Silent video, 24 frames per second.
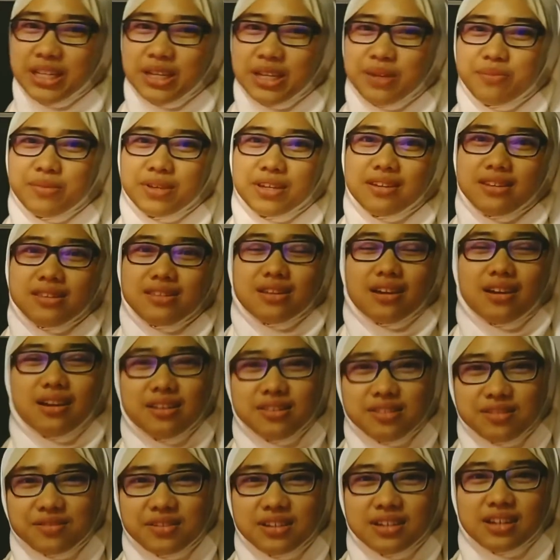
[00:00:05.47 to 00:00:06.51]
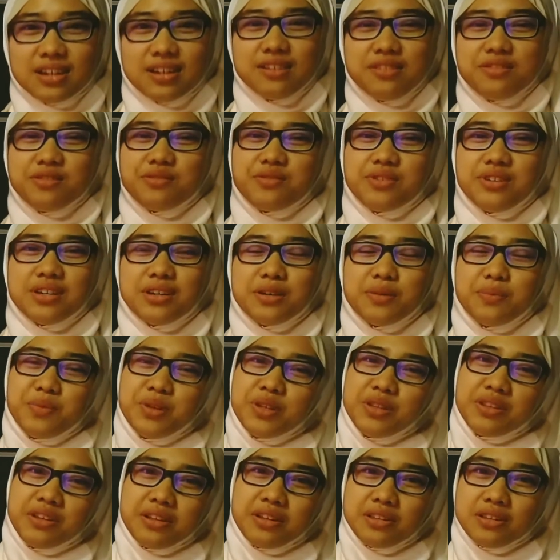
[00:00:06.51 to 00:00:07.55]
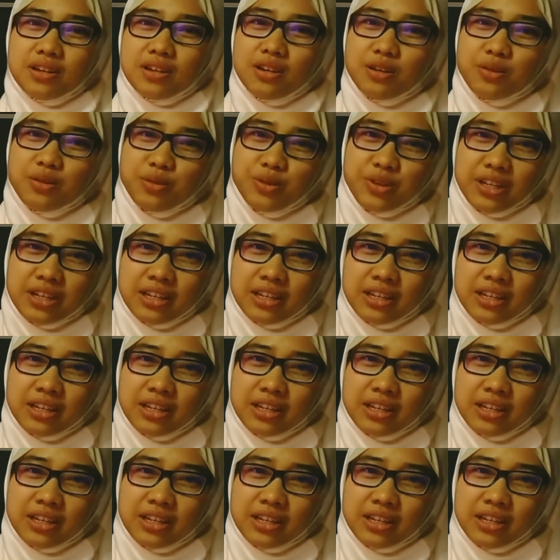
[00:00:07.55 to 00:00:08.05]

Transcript: is Azreen Azreena binti Zaharin,